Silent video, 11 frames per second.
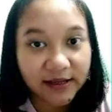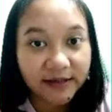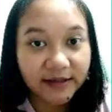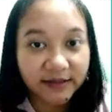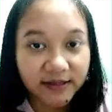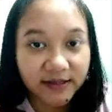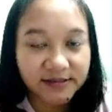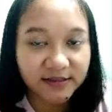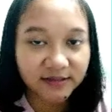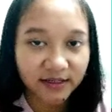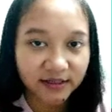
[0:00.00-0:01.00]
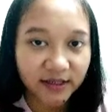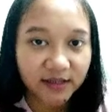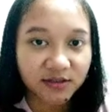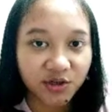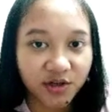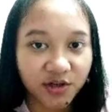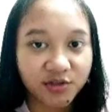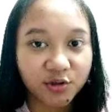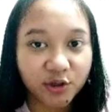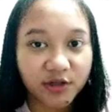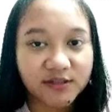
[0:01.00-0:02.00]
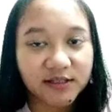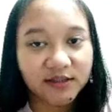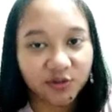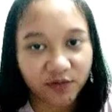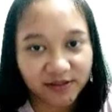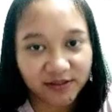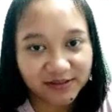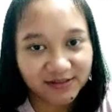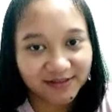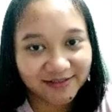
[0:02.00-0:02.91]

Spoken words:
that can certainly attract students' interest.